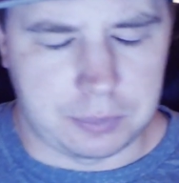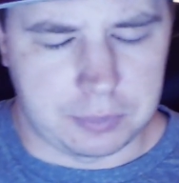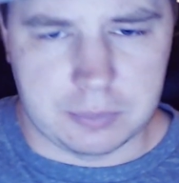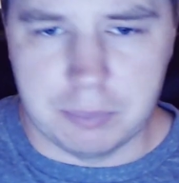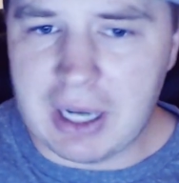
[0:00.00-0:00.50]

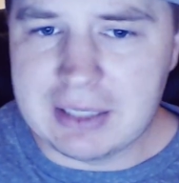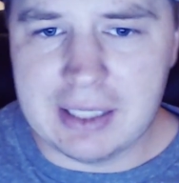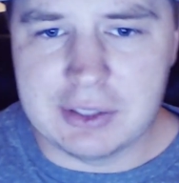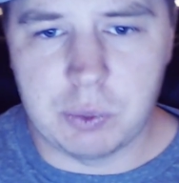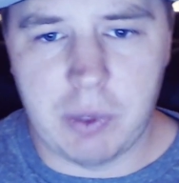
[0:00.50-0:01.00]

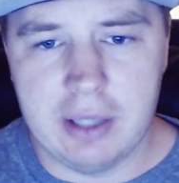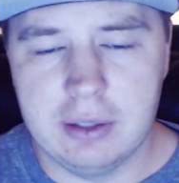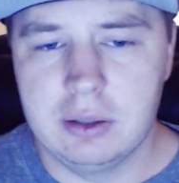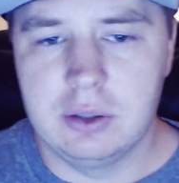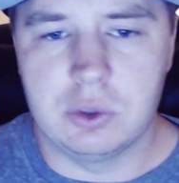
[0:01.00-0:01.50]
Montez Sweat,
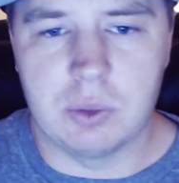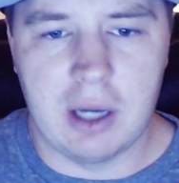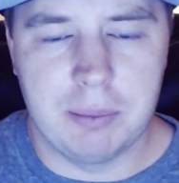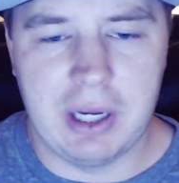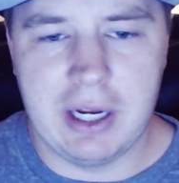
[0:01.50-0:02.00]

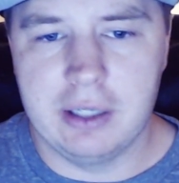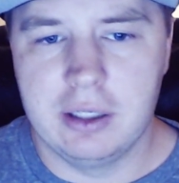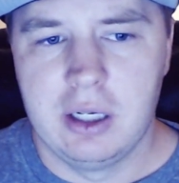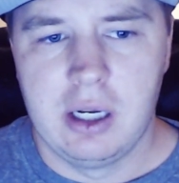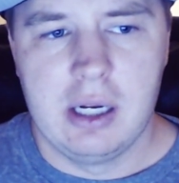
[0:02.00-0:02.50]
Daron Payne,
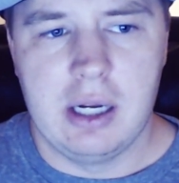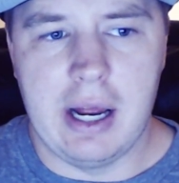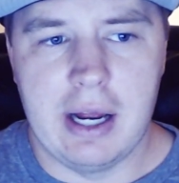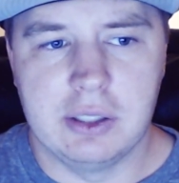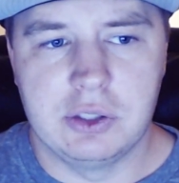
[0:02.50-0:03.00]

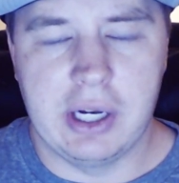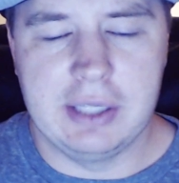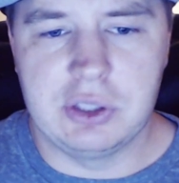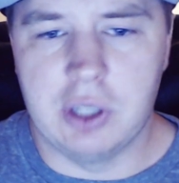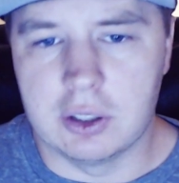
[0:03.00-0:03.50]
and
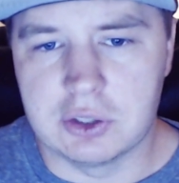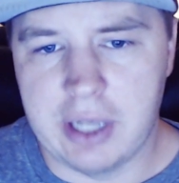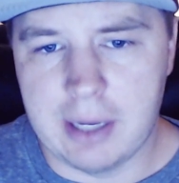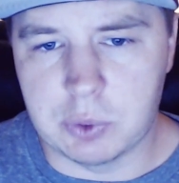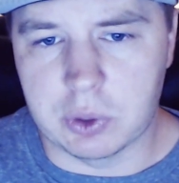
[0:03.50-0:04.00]
Chase Young's
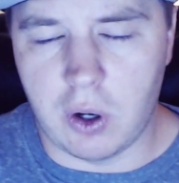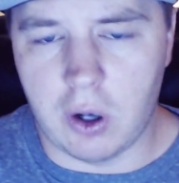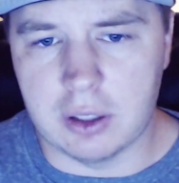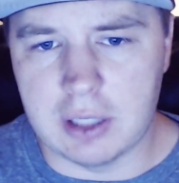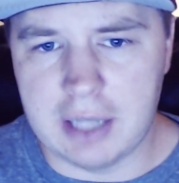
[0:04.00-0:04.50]
names were
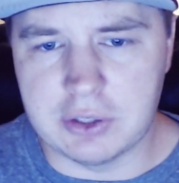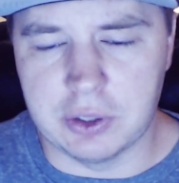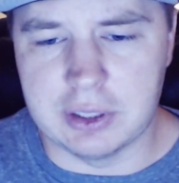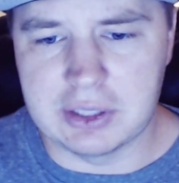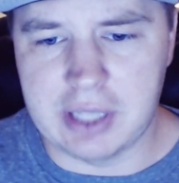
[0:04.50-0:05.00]
called a lot
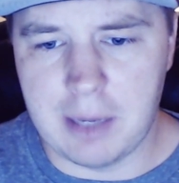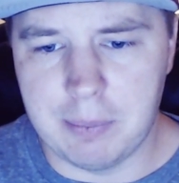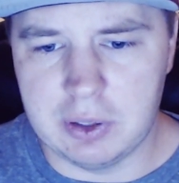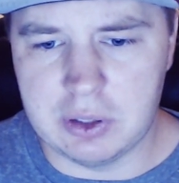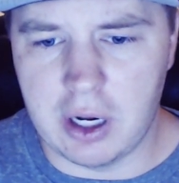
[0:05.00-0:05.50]
during this
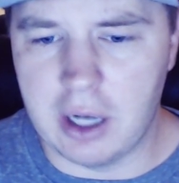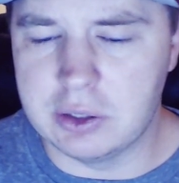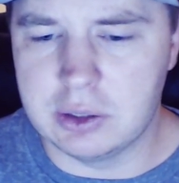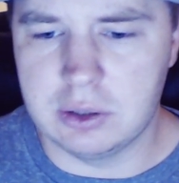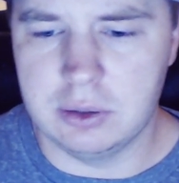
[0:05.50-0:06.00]
game.
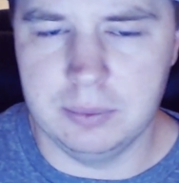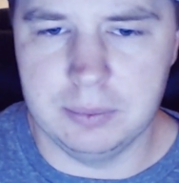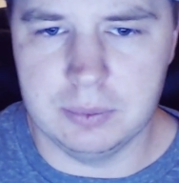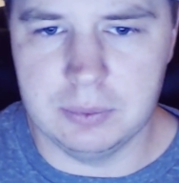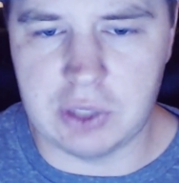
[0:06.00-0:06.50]

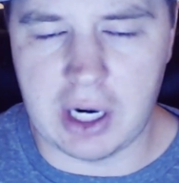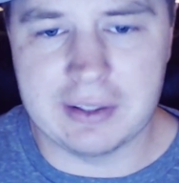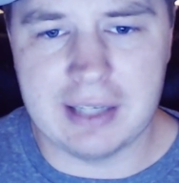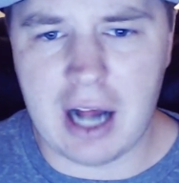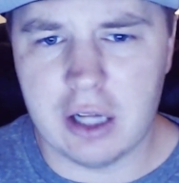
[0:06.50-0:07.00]

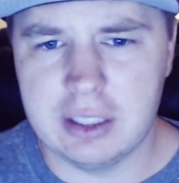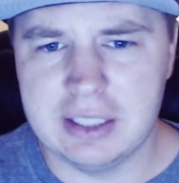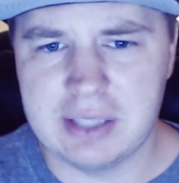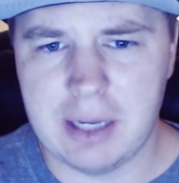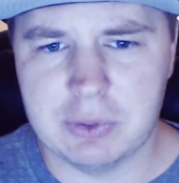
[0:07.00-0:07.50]
Jonathan Allen,
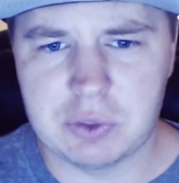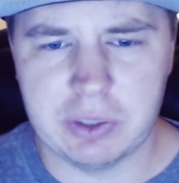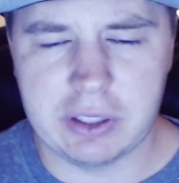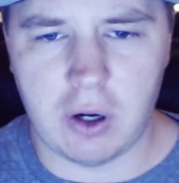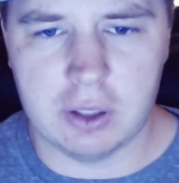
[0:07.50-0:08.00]
his name wasn't
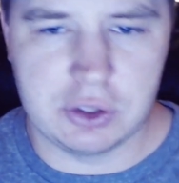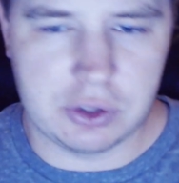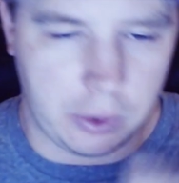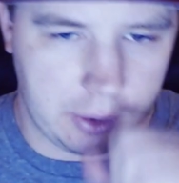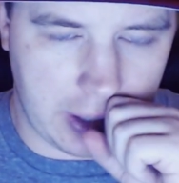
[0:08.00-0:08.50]
really called
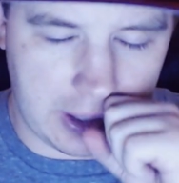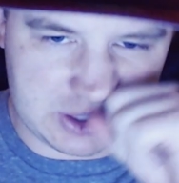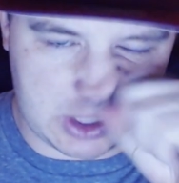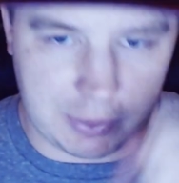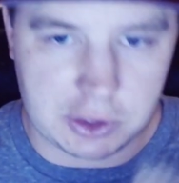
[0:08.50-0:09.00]
so
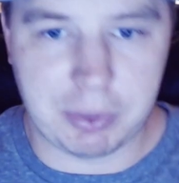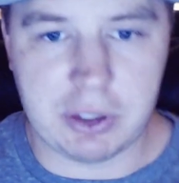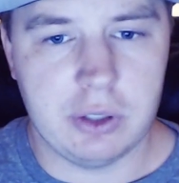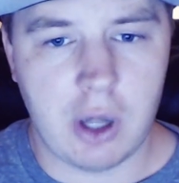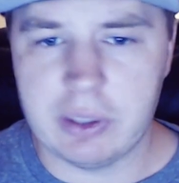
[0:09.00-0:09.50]
much, but
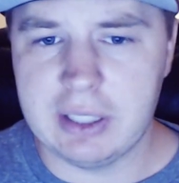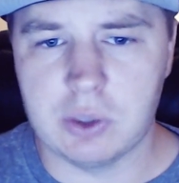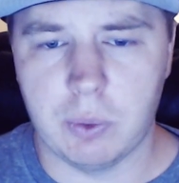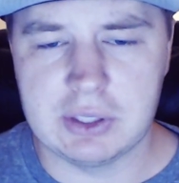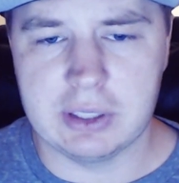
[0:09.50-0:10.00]
he's
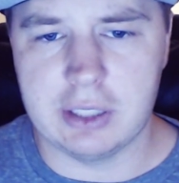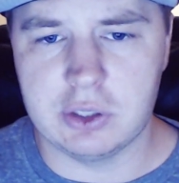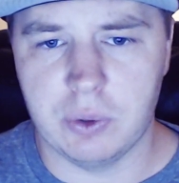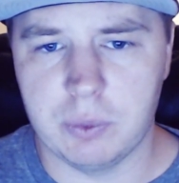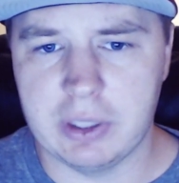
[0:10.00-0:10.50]
always in there
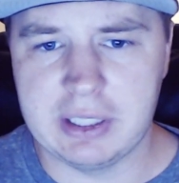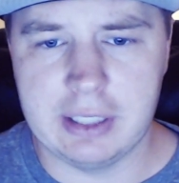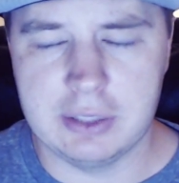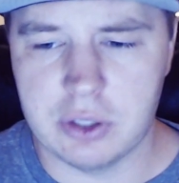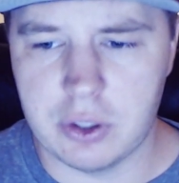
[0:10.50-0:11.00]
doing what he
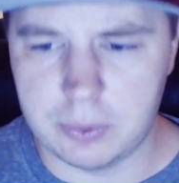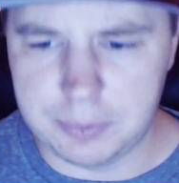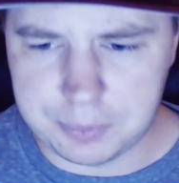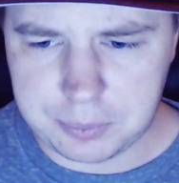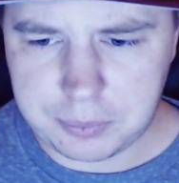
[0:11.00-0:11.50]
needs to do.
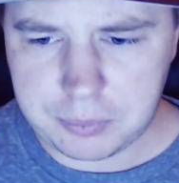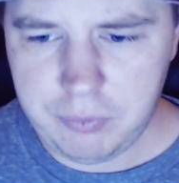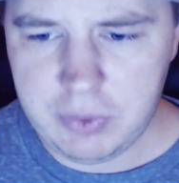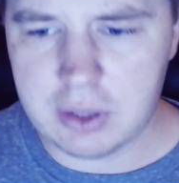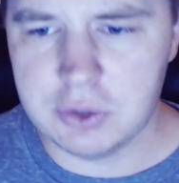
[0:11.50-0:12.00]

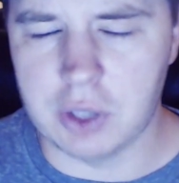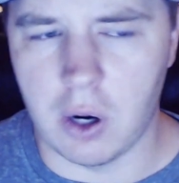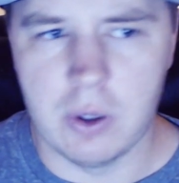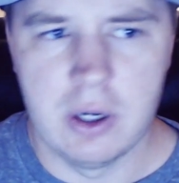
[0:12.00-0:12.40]
So,